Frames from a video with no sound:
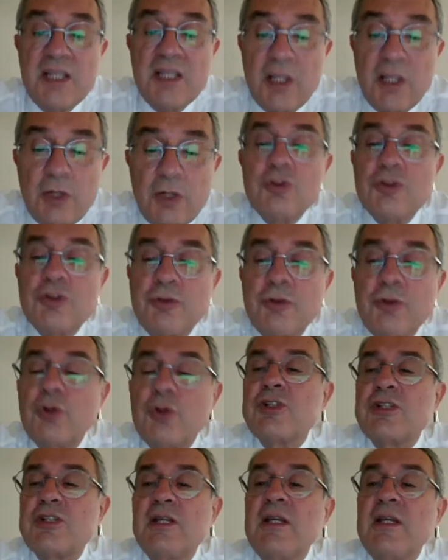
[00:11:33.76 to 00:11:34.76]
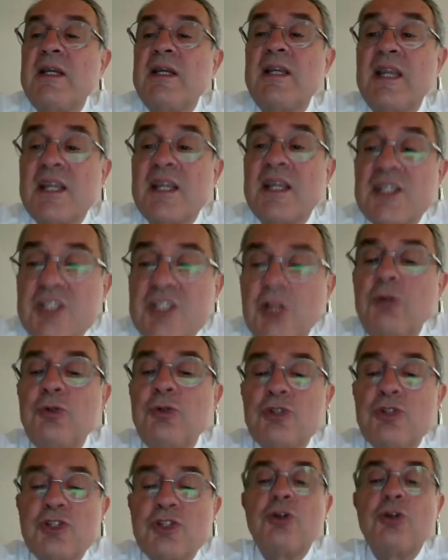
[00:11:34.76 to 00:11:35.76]
This includes, of course,
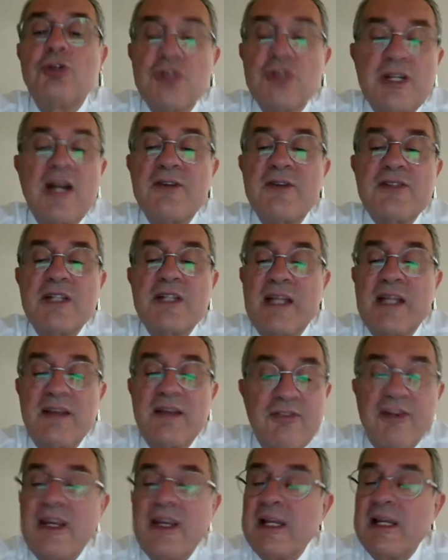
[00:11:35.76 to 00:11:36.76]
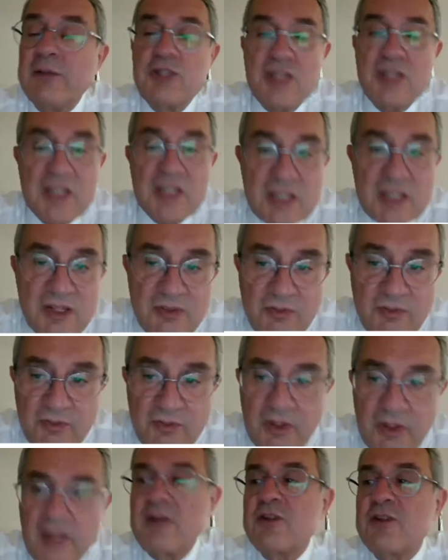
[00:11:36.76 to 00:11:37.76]
excludes those grafts that have failed, which is
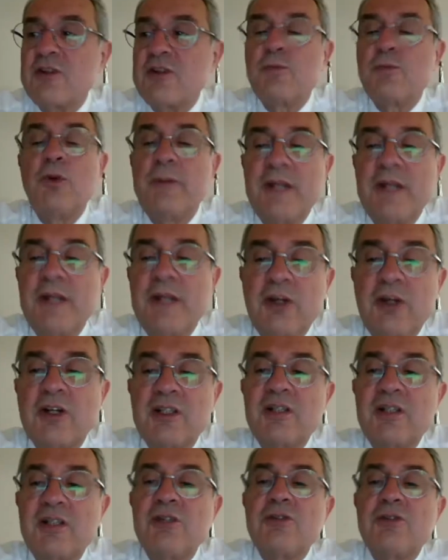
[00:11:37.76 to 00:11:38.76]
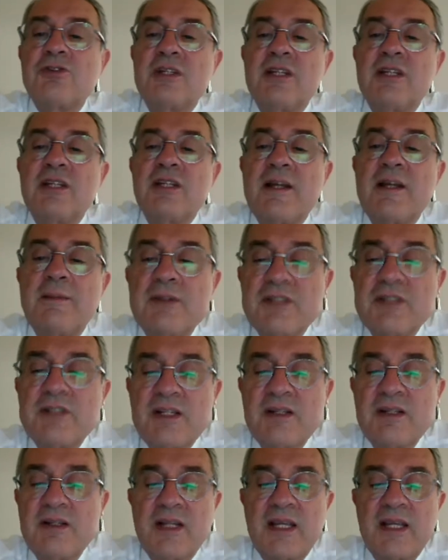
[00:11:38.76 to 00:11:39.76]
a small minority. You see the
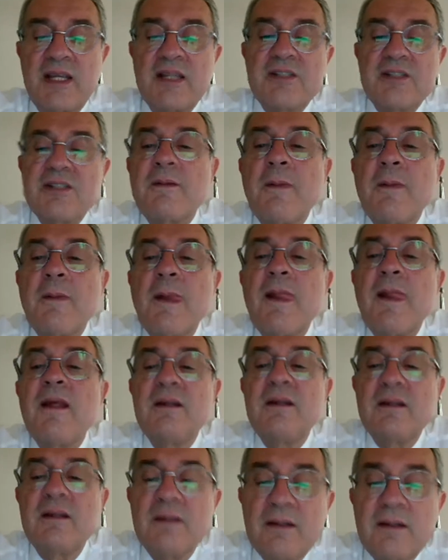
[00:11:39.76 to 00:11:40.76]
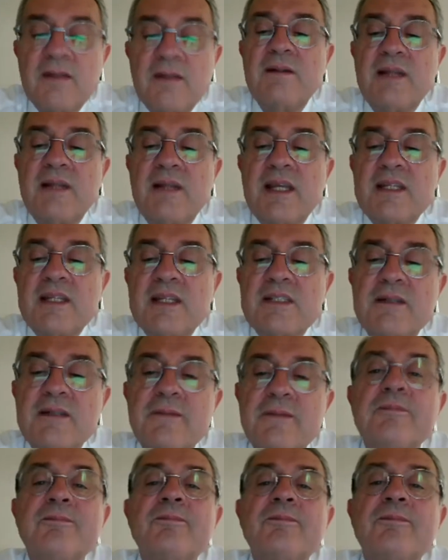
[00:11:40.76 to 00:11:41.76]
number. Next.
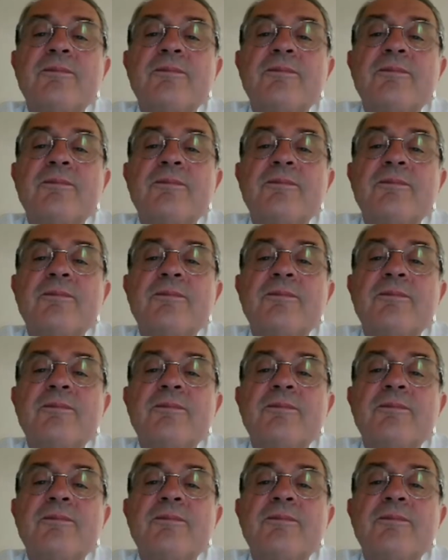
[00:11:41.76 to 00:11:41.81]
Next.